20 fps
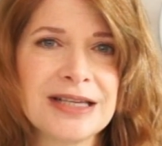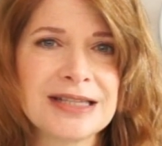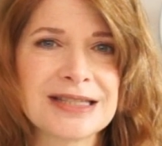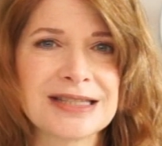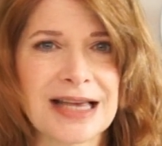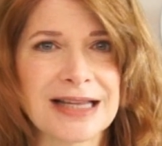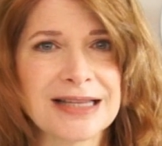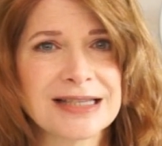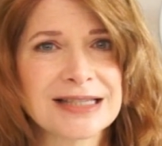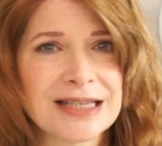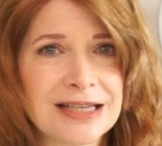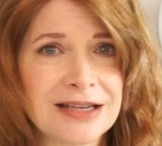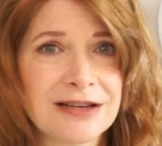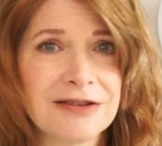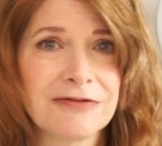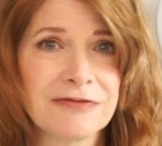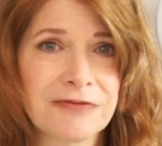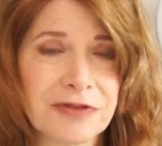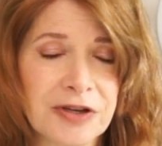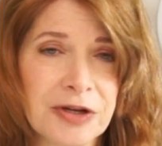
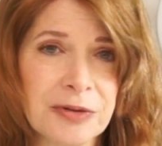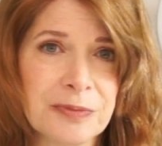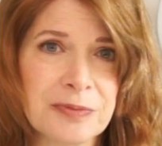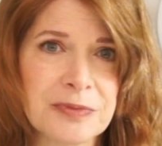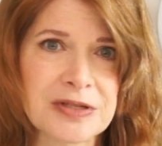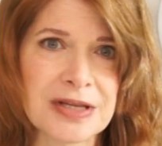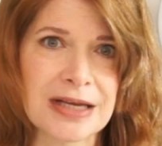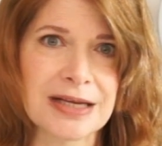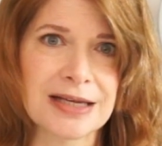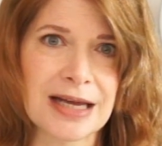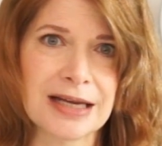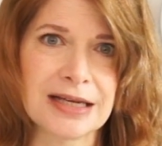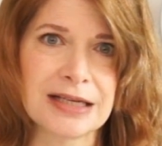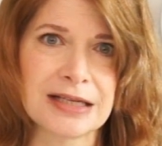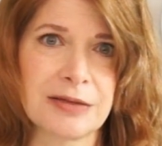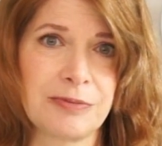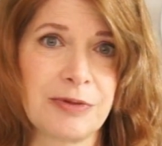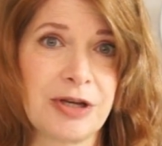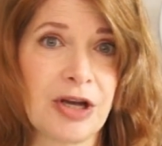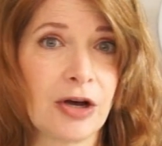sensitive films, they tend
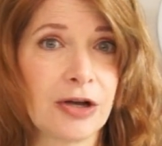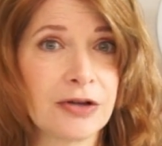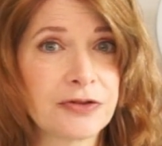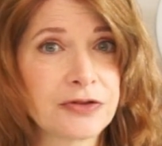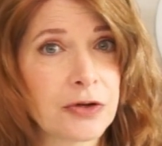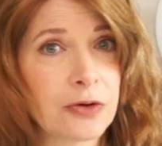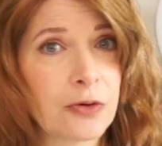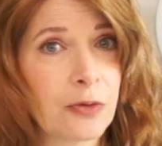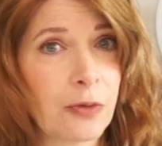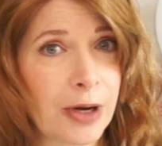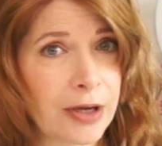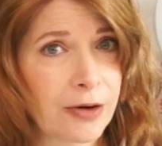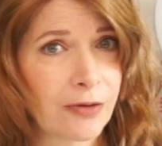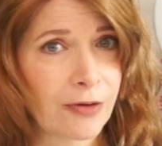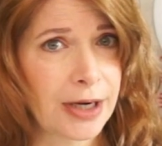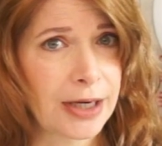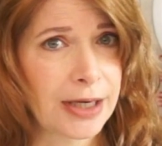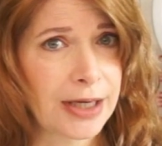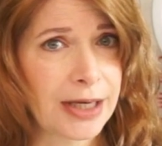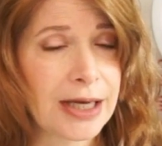to be also quite
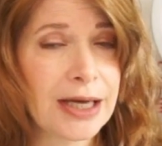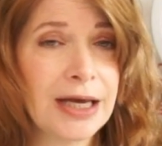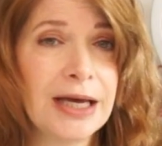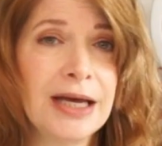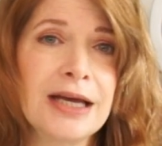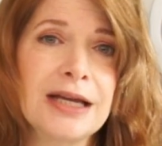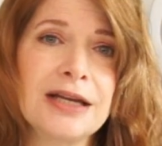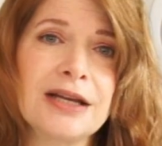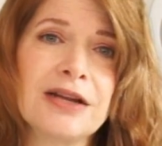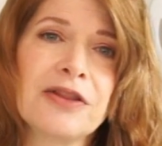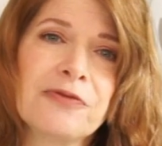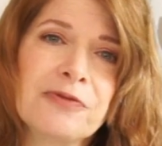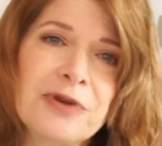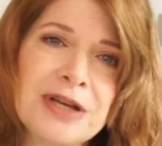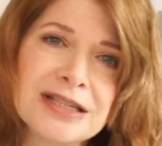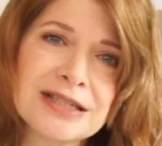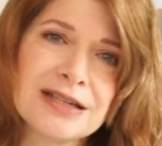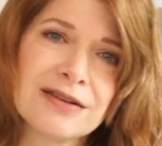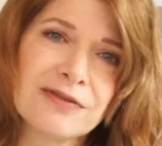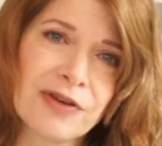grainy. Now, the
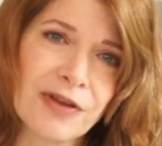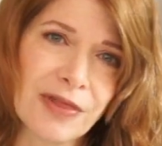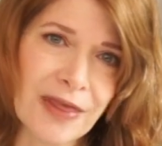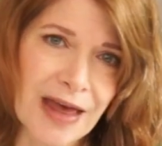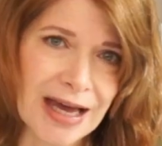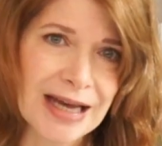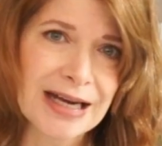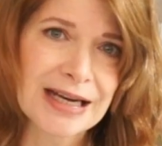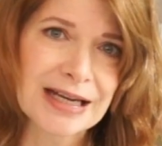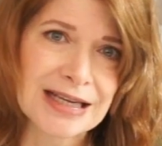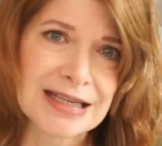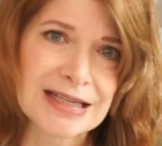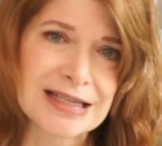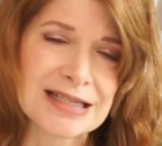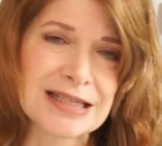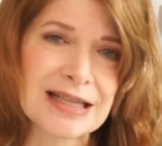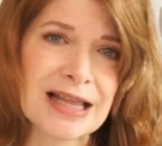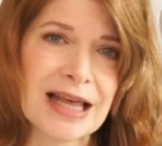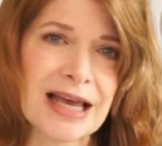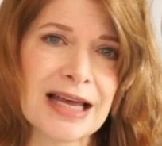reason for that
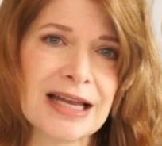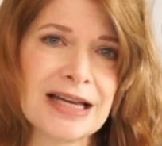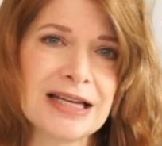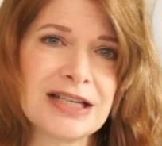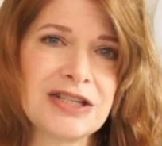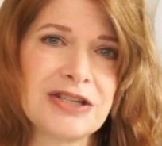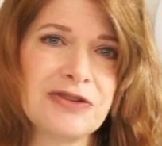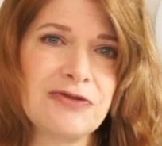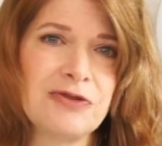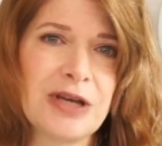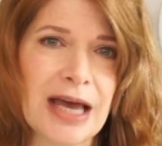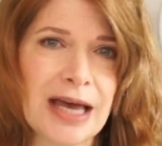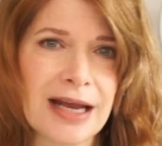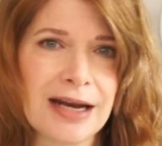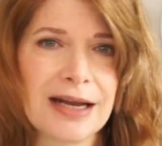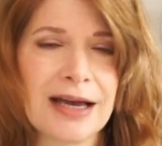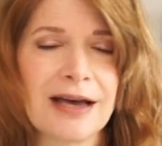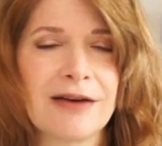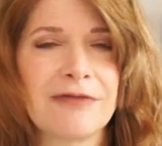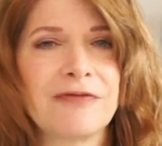is that to
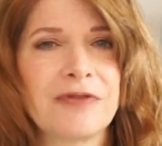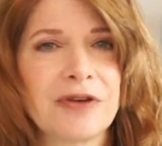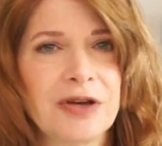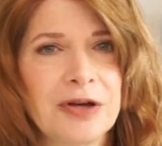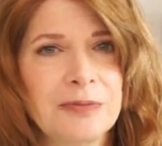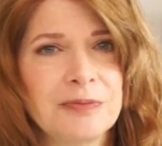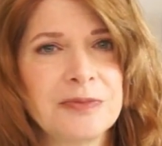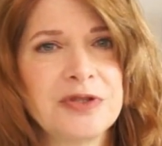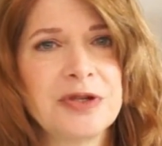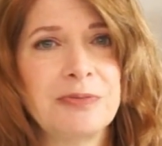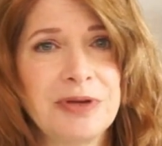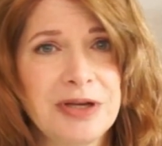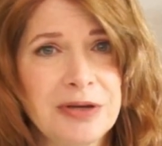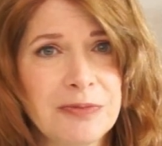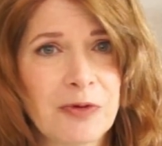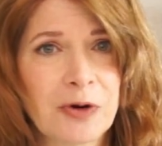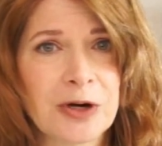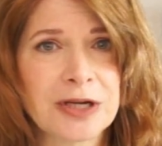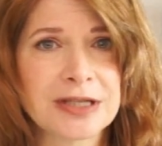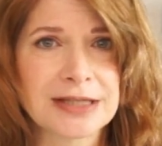get a film to be
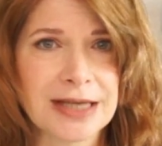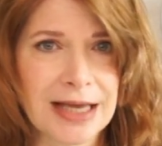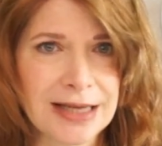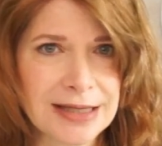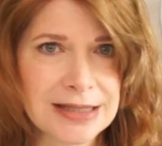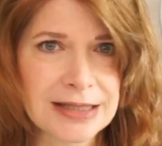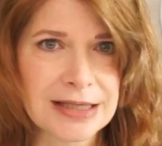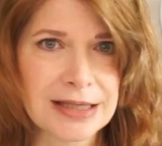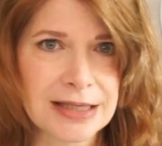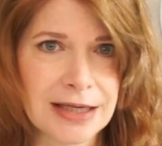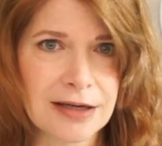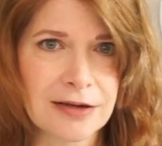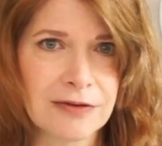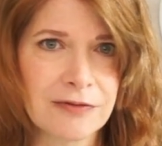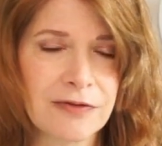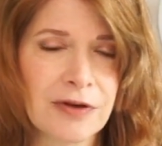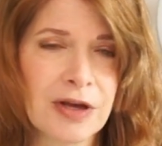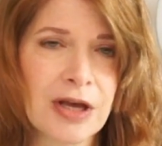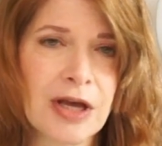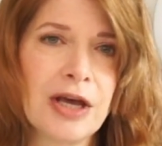more
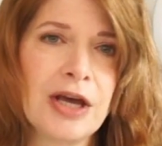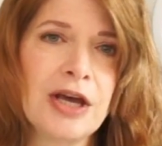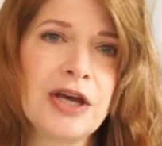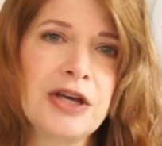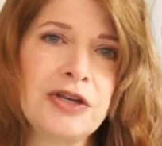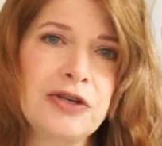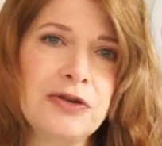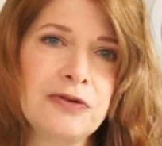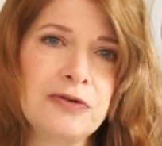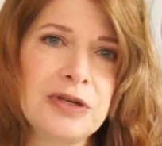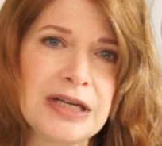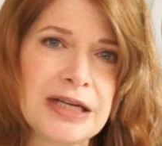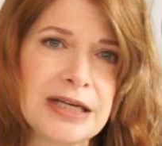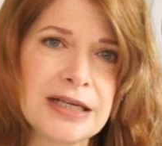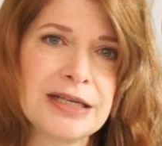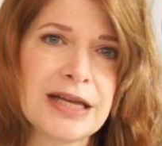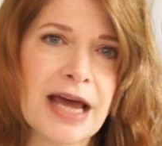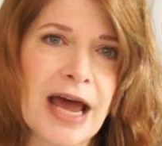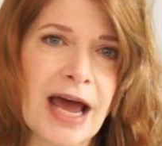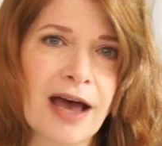sensitive, you
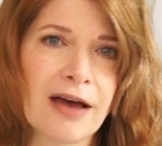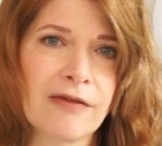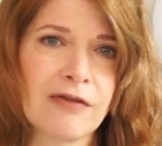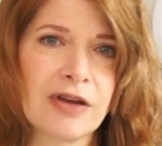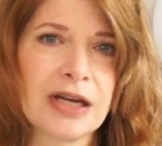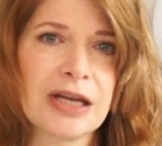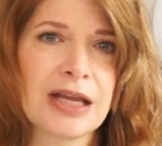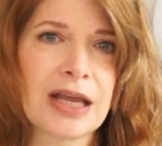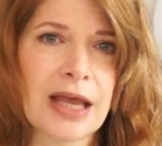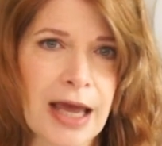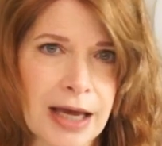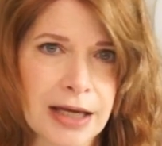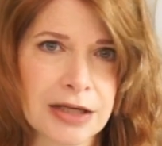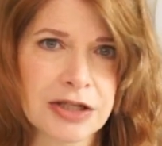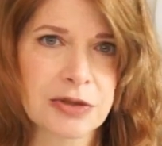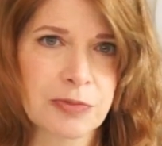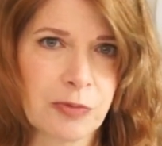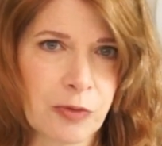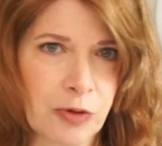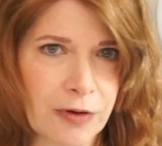need to have it
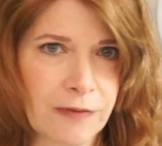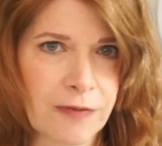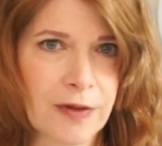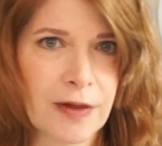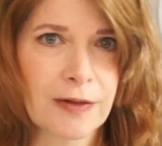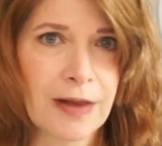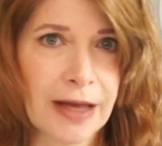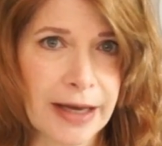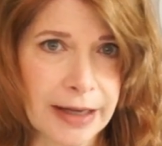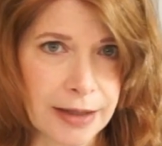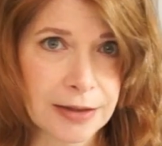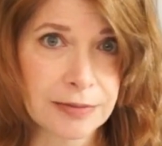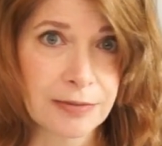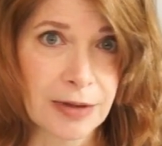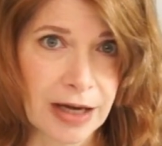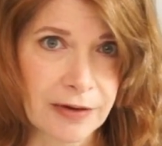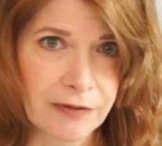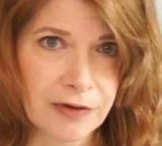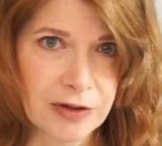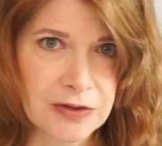catch more of the light,
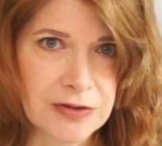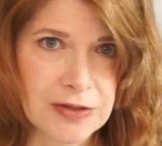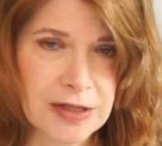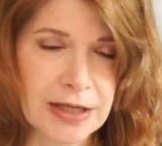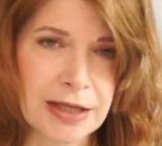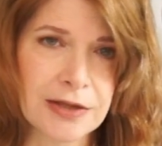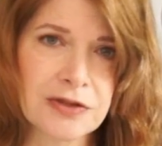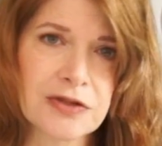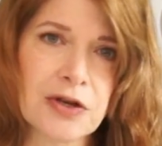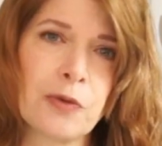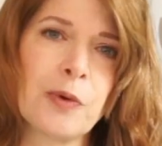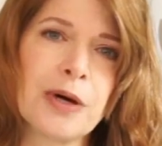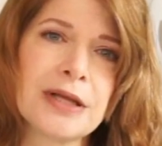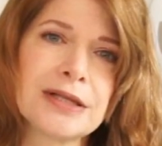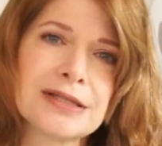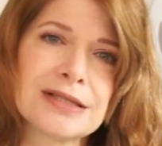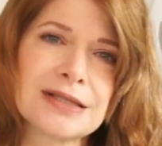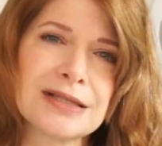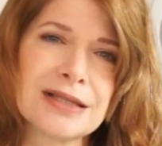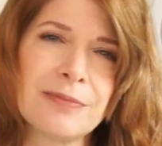obviously. So
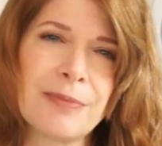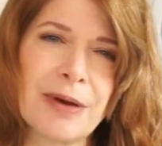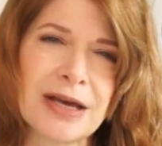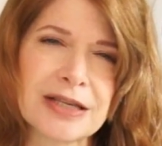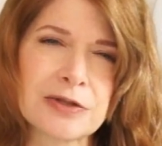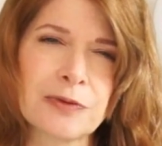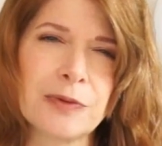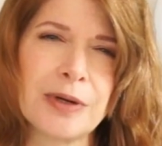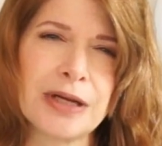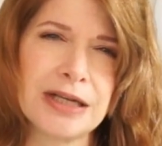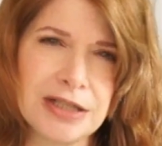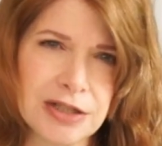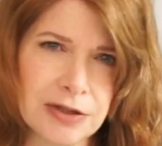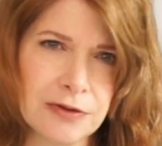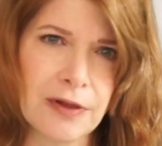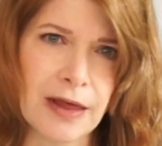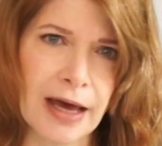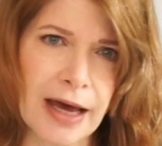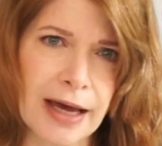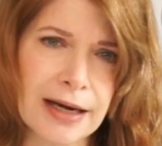what's the best way to
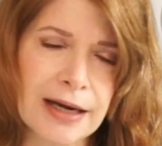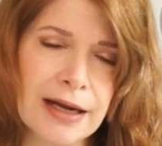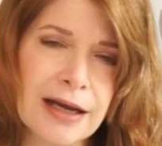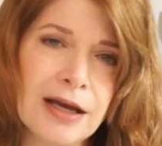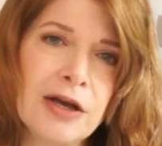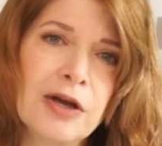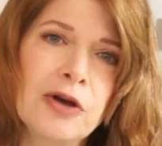do that?